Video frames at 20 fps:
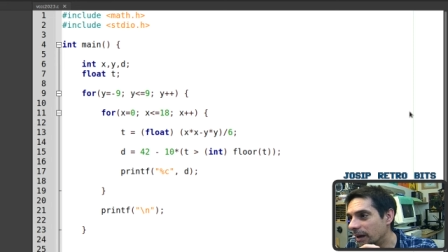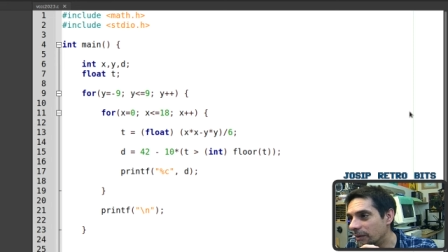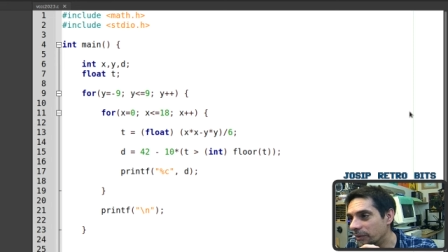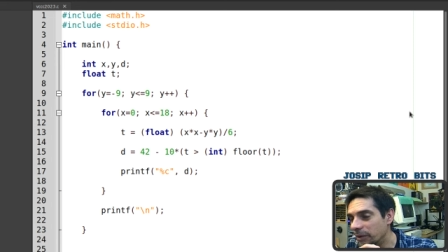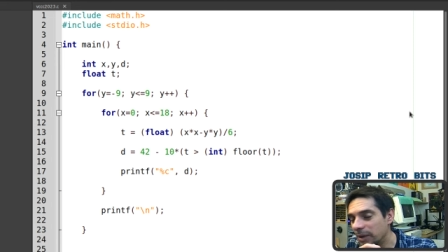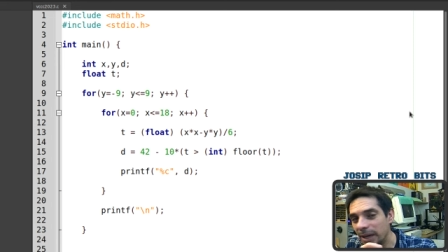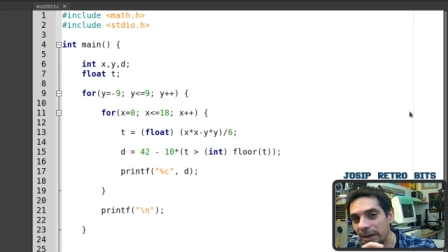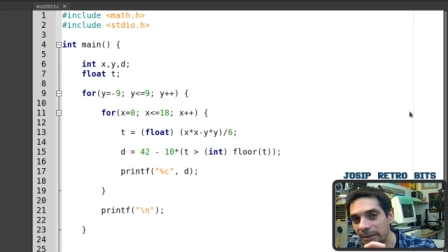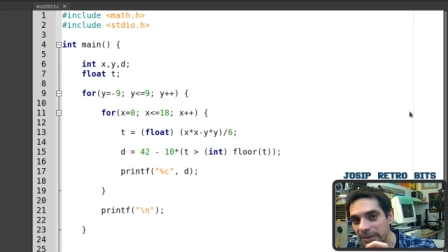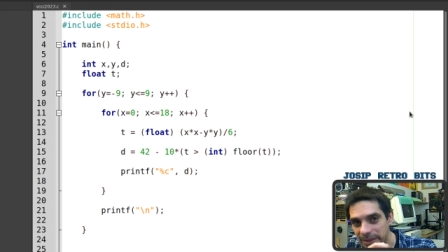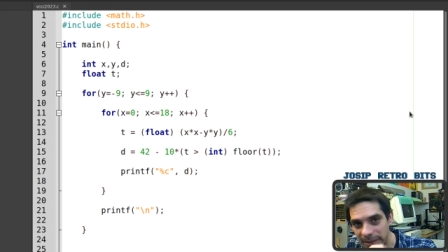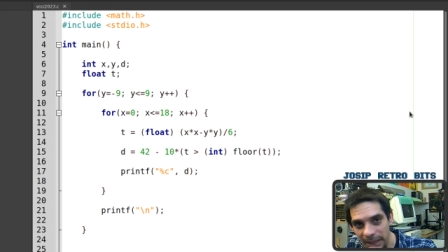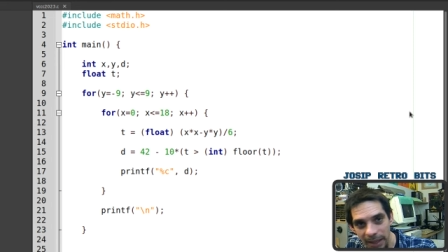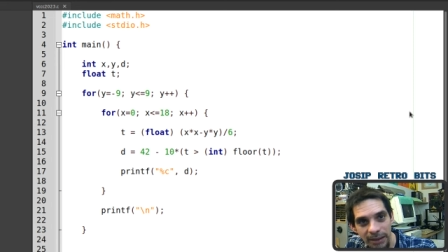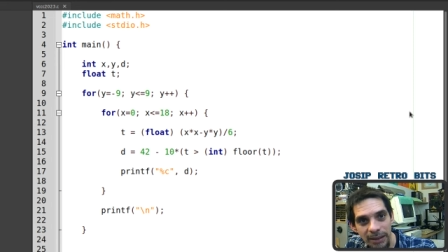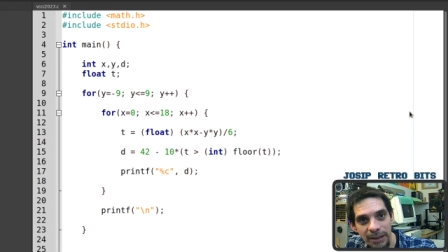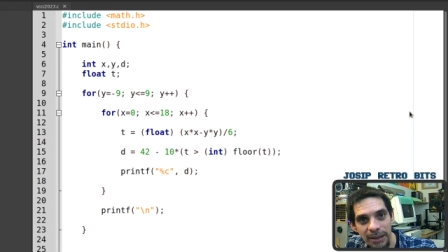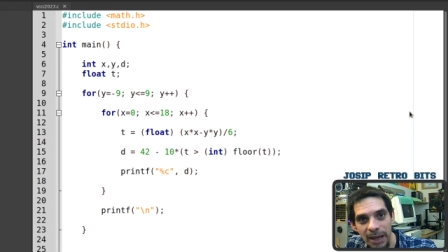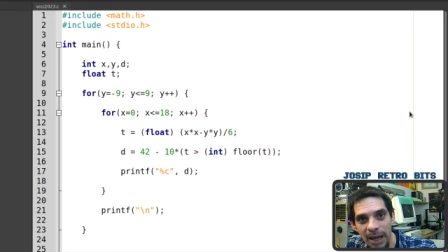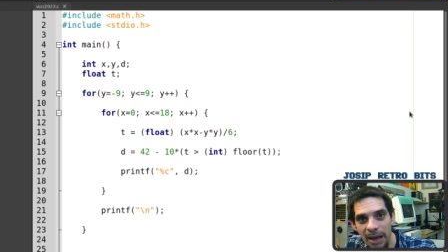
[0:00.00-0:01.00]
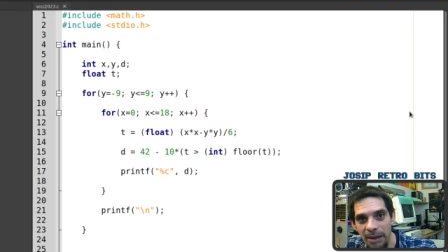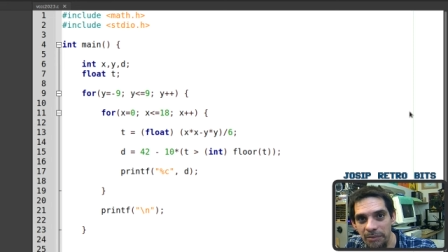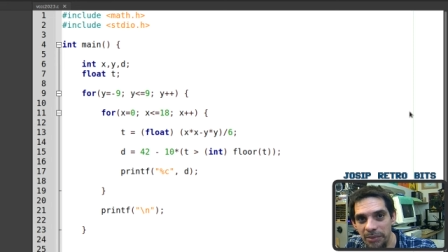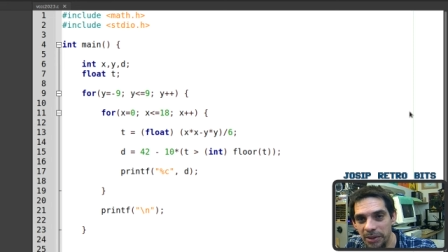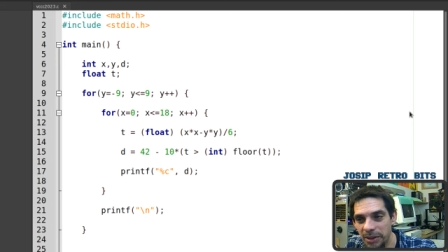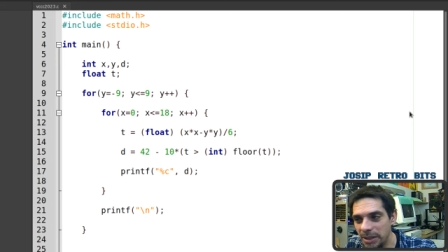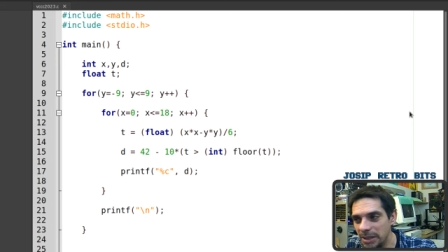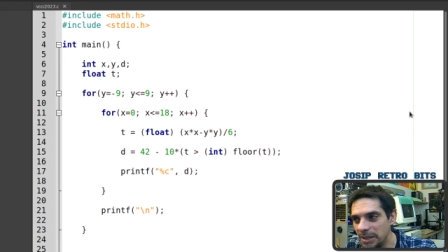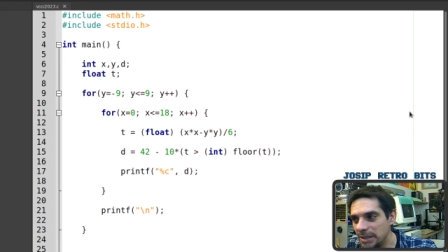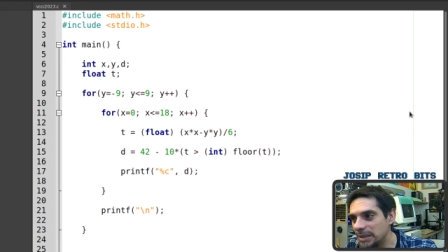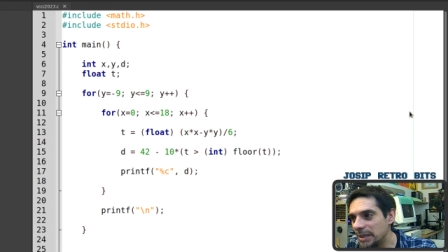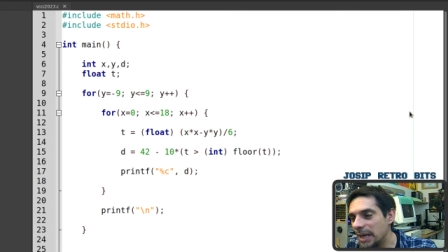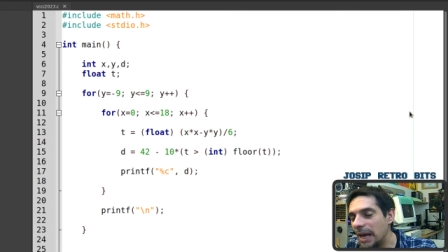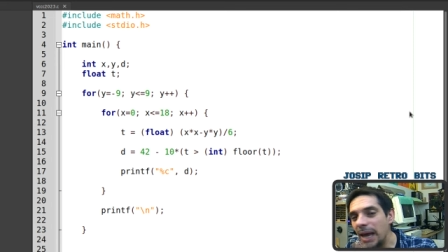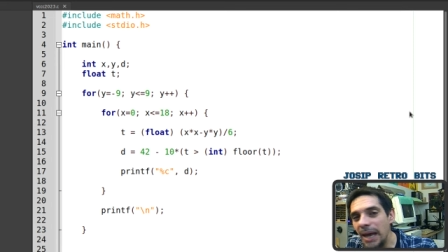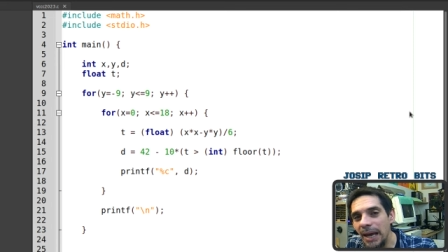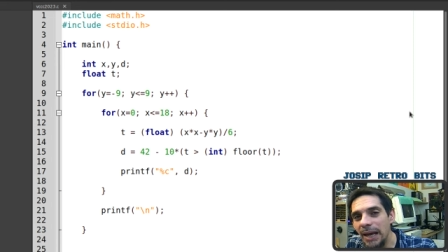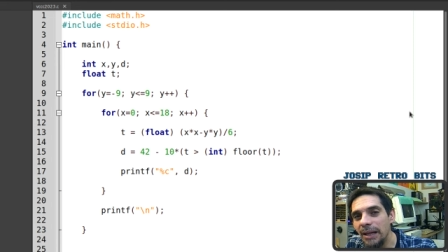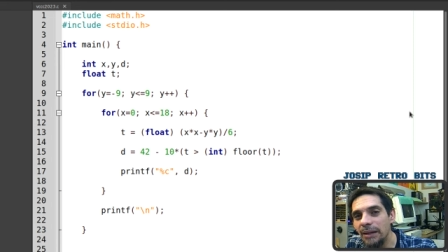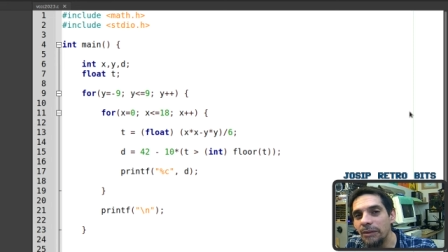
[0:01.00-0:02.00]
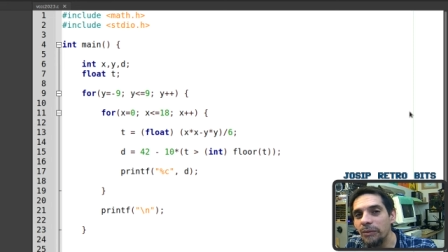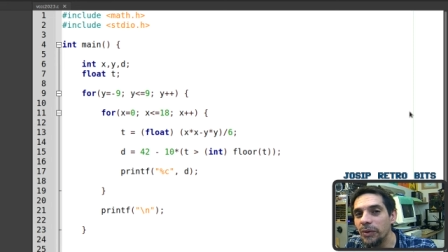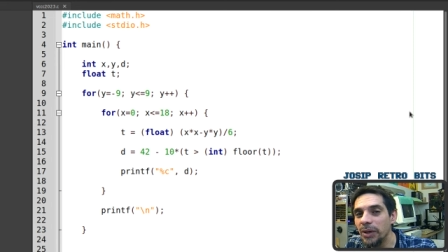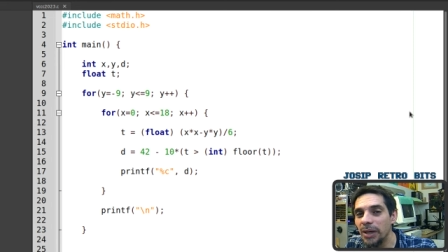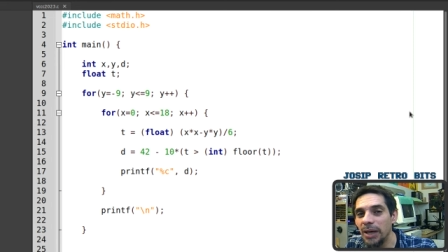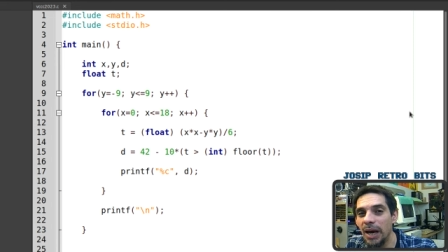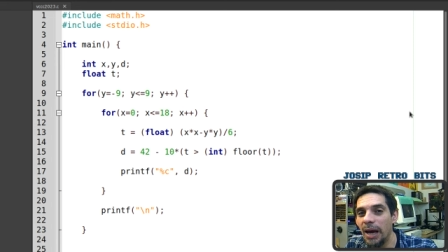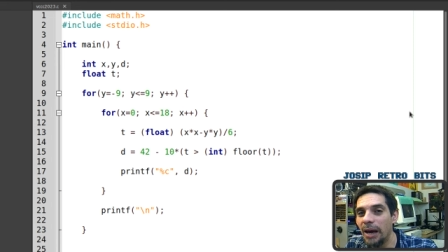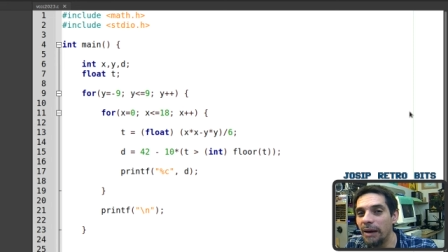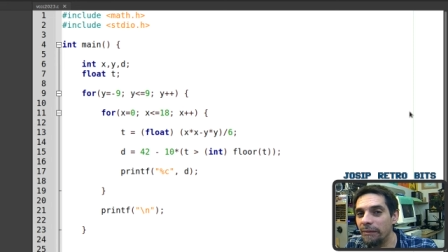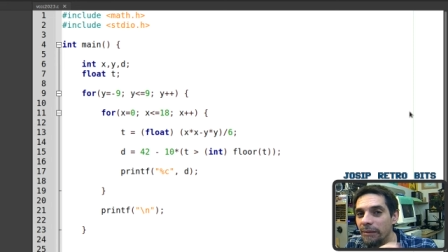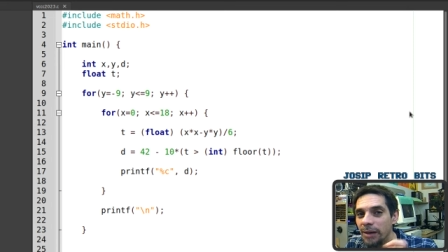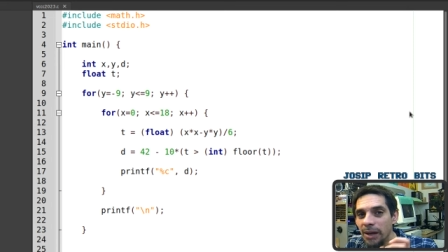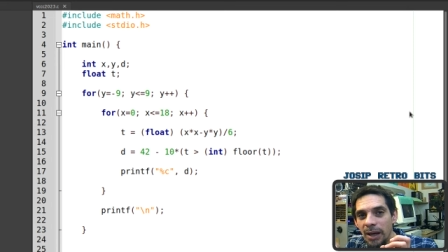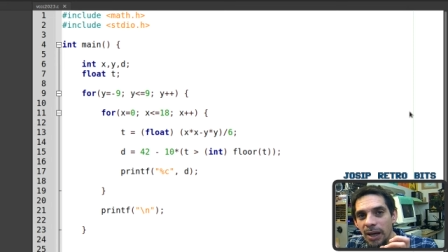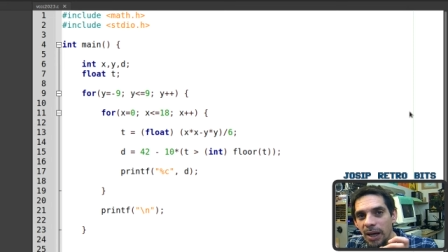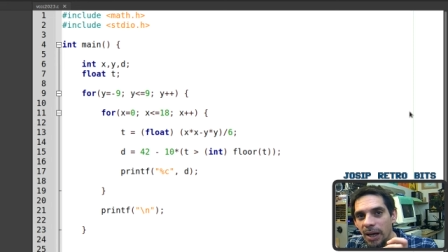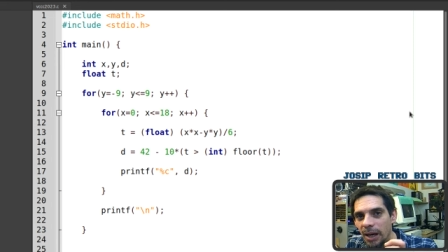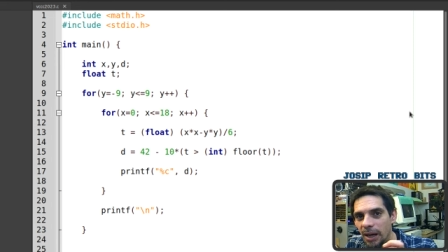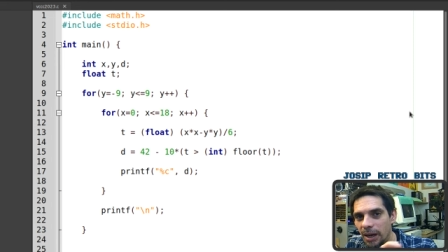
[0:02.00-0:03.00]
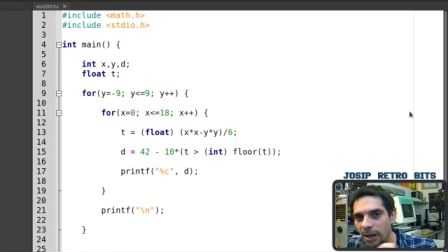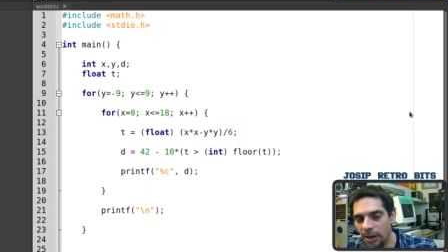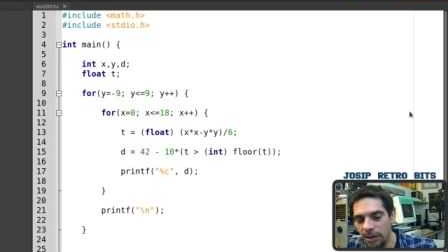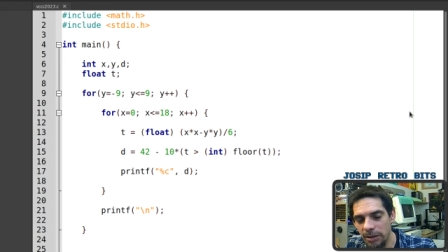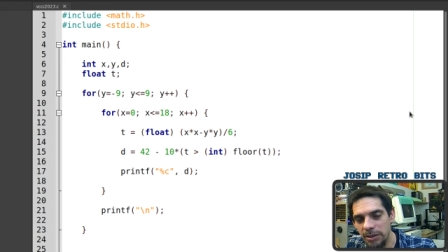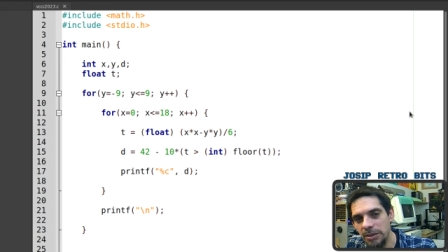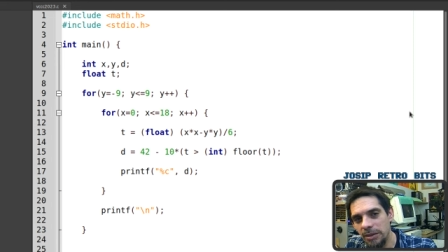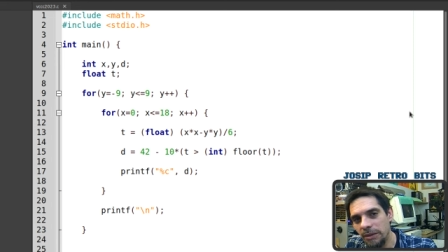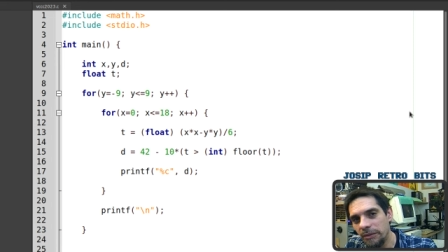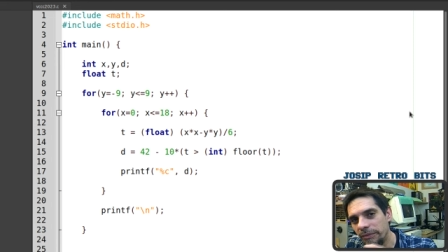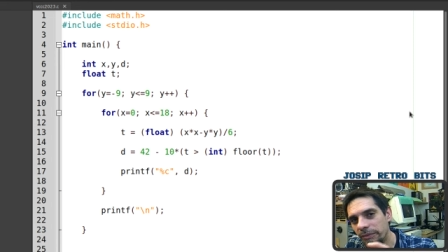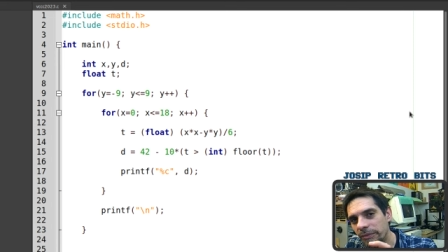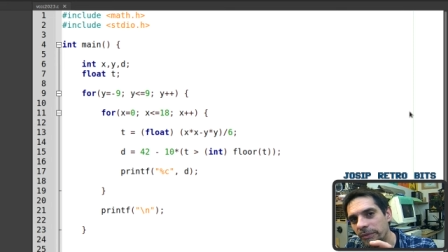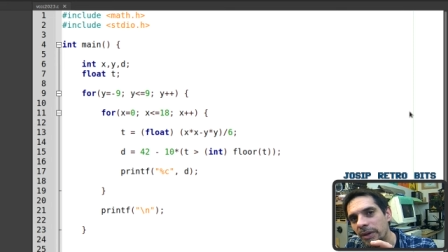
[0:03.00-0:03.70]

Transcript: we have standard libraries, and we have uh, lots of